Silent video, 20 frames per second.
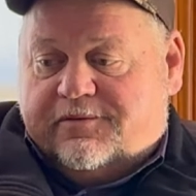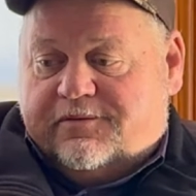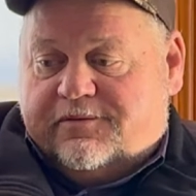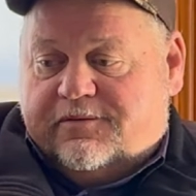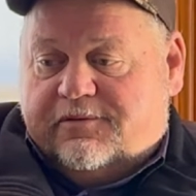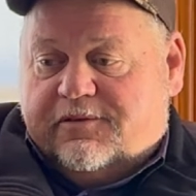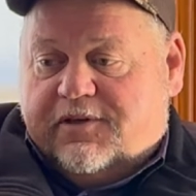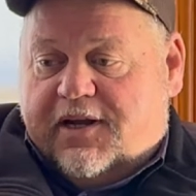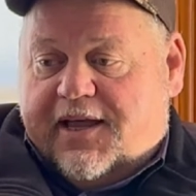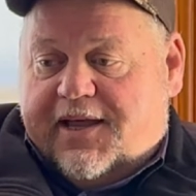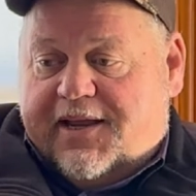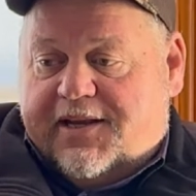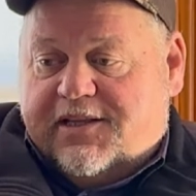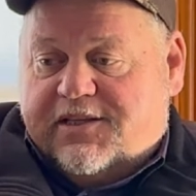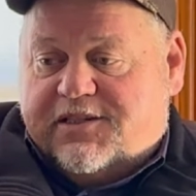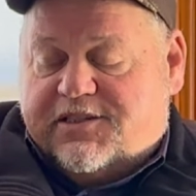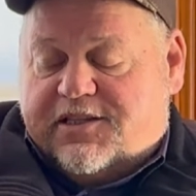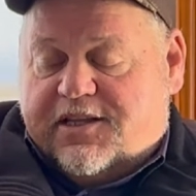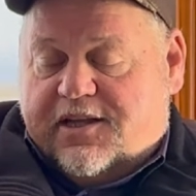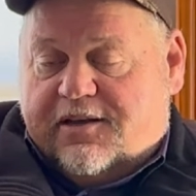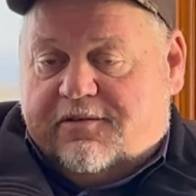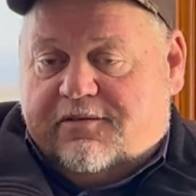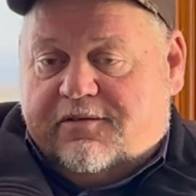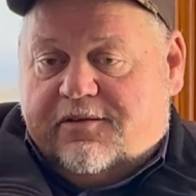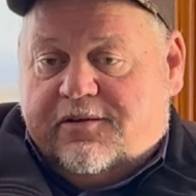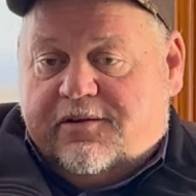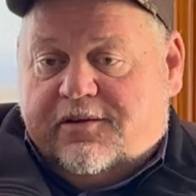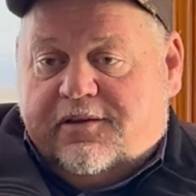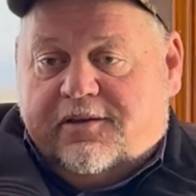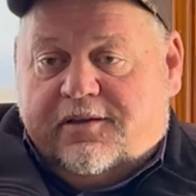Related stuff.
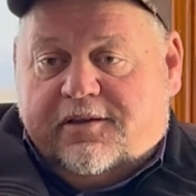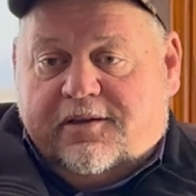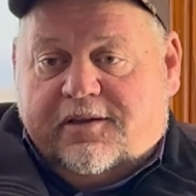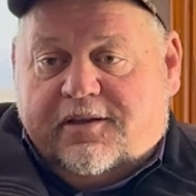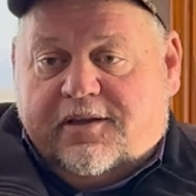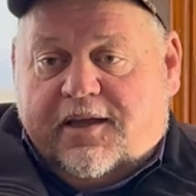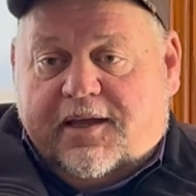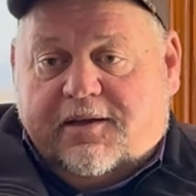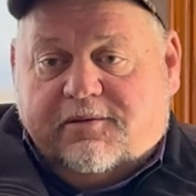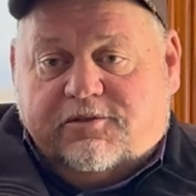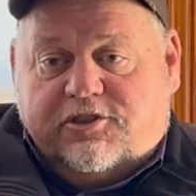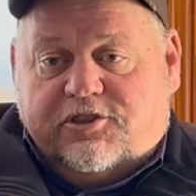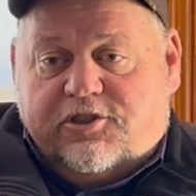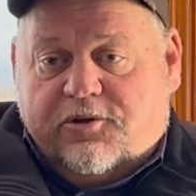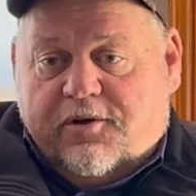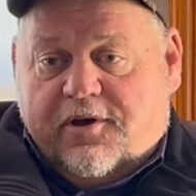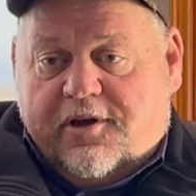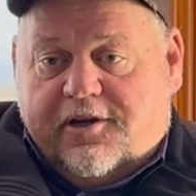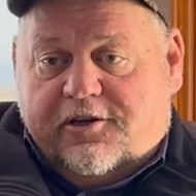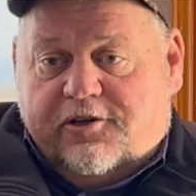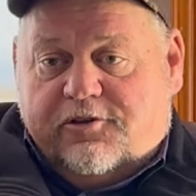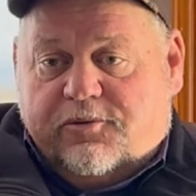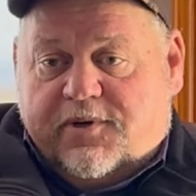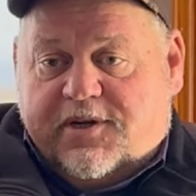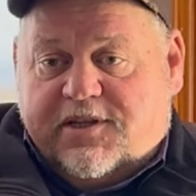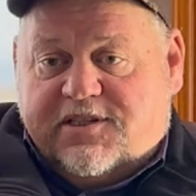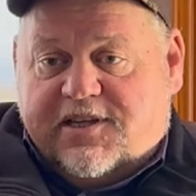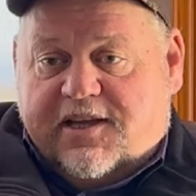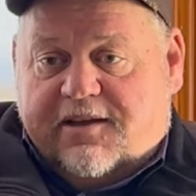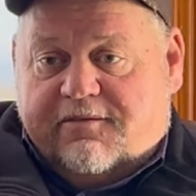It was
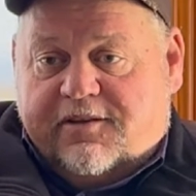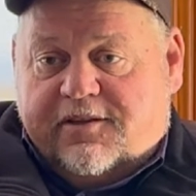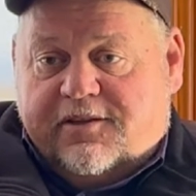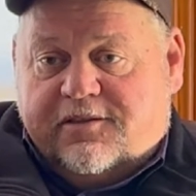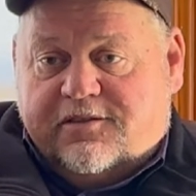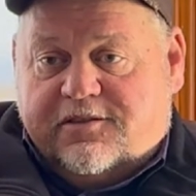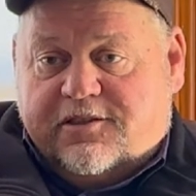$227.